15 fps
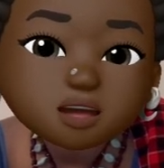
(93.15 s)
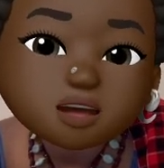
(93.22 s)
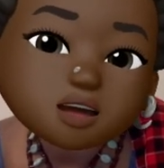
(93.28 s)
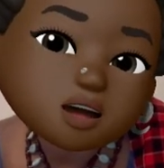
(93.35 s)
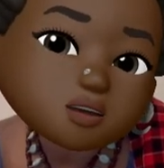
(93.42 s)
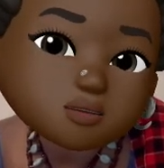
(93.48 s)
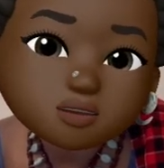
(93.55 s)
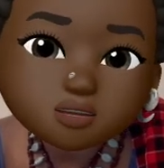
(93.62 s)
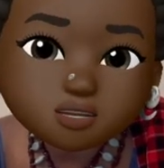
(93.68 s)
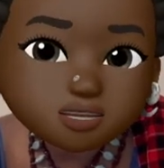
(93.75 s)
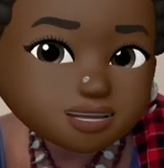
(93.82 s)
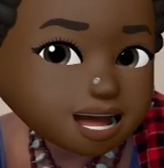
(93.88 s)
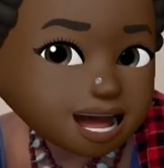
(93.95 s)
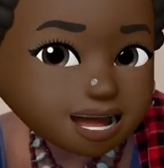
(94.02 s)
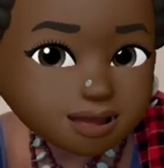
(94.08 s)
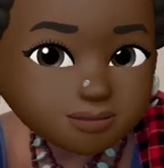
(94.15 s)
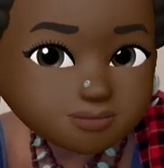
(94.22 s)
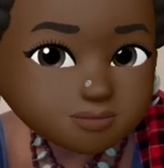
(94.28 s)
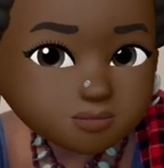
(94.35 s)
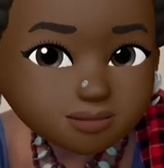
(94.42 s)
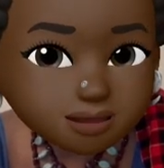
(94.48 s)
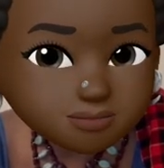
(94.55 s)
Of course, your name,
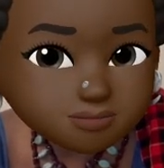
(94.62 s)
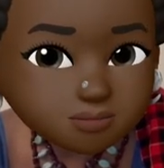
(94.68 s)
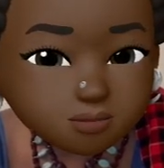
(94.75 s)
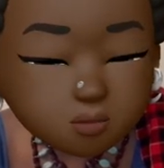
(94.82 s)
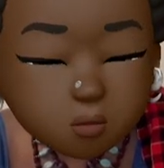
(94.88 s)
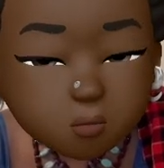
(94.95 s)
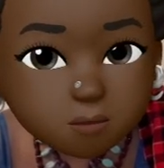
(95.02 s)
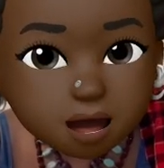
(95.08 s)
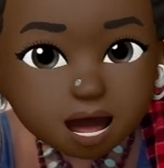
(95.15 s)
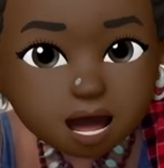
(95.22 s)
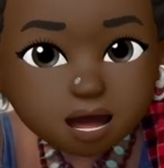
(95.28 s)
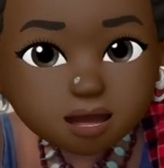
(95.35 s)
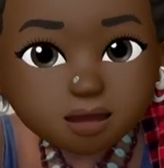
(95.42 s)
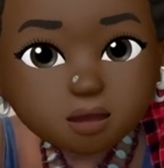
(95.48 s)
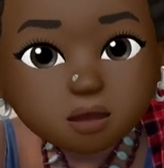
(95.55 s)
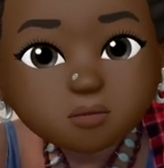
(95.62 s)
whatever you go by,